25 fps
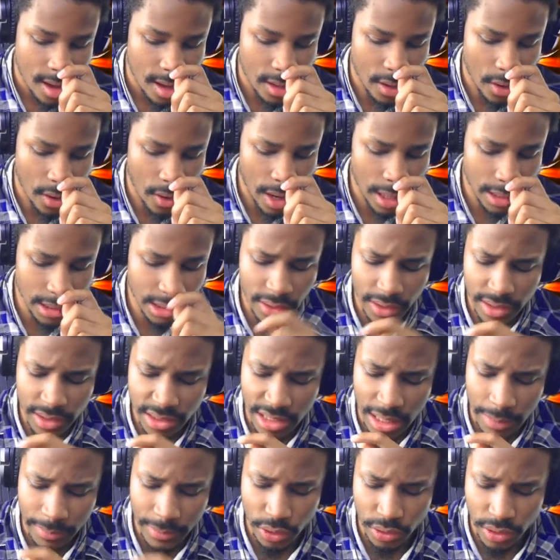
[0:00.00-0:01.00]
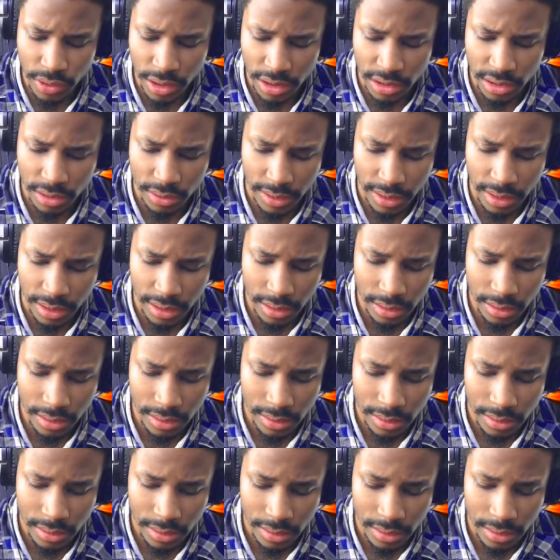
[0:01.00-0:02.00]
Gohan still has damage reduction, right?
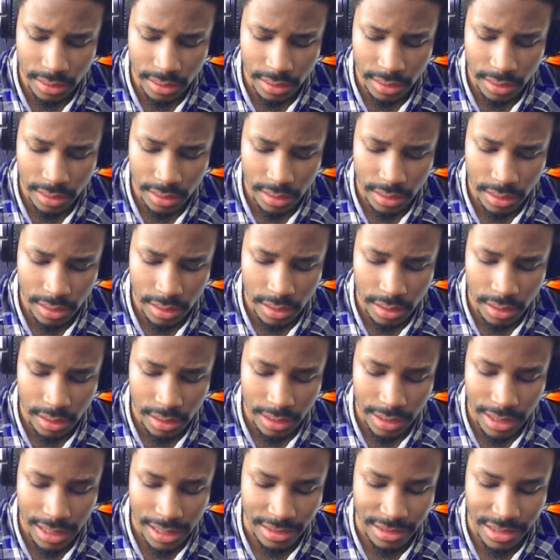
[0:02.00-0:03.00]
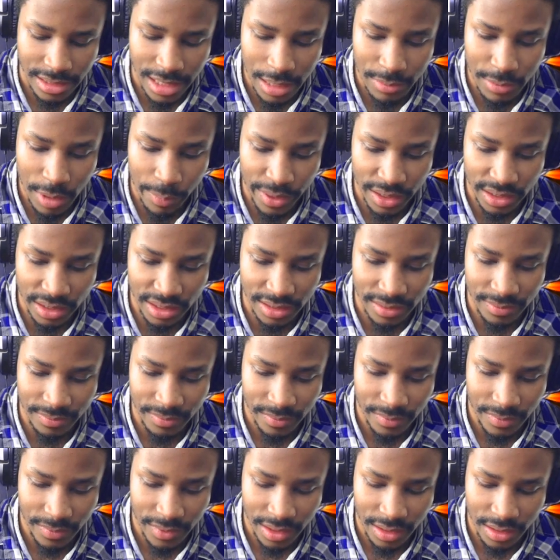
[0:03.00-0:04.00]
God damn, I barely
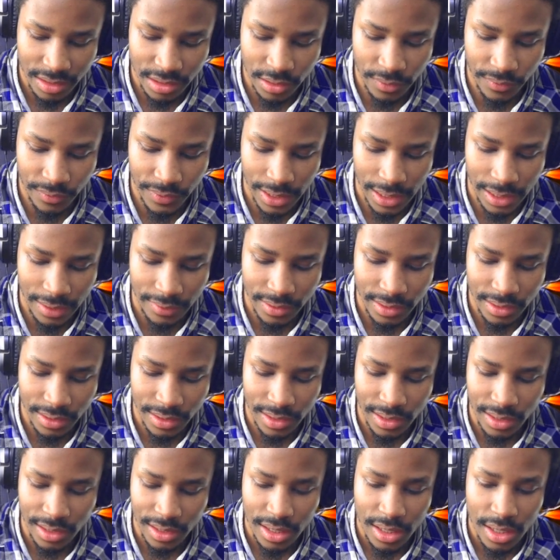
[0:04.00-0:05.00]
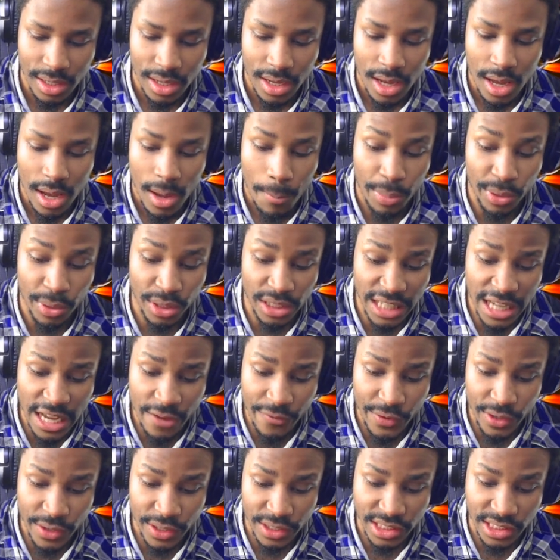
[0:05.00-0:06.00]
survived.
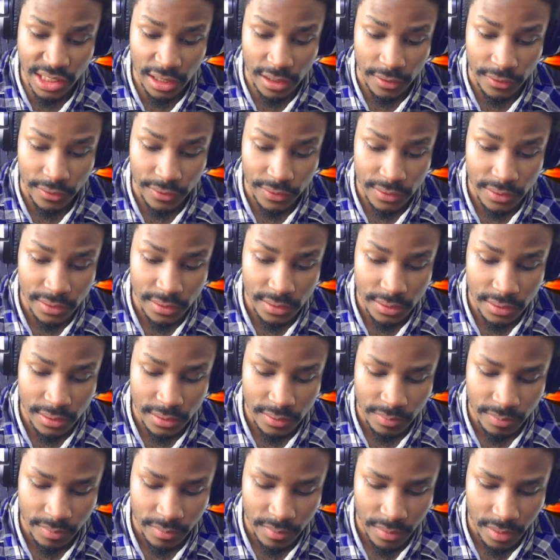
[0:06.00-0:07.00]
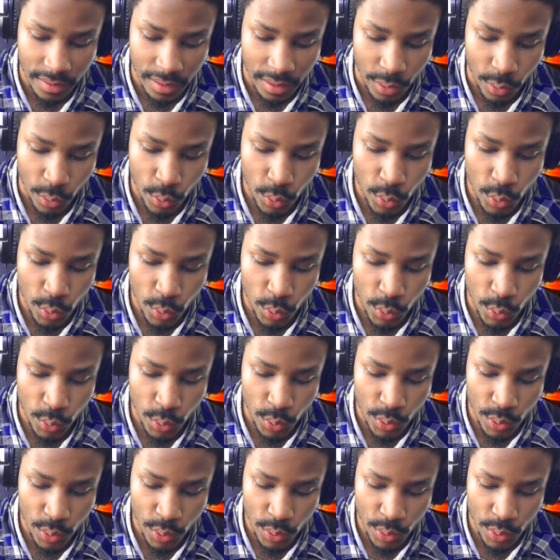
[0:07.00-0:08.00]
Believe yourself! Ooh.
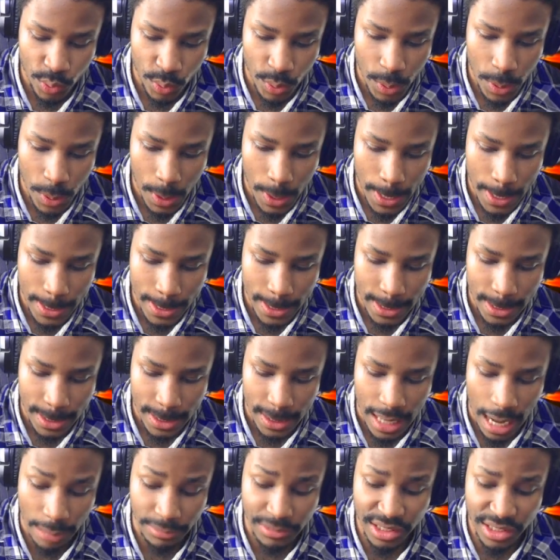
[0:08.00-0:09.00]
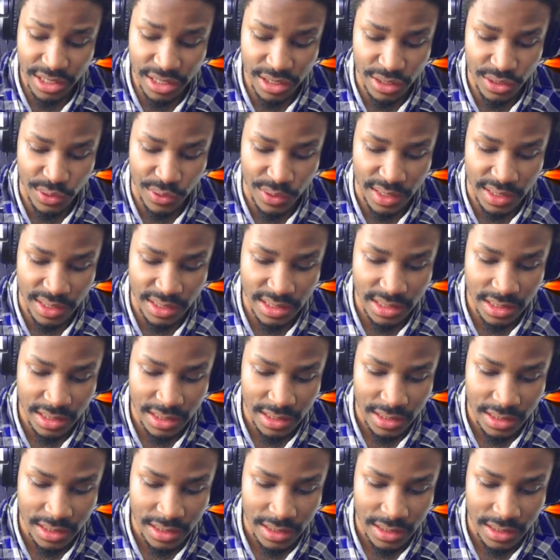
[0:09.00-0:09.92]
I'm just gonna do this.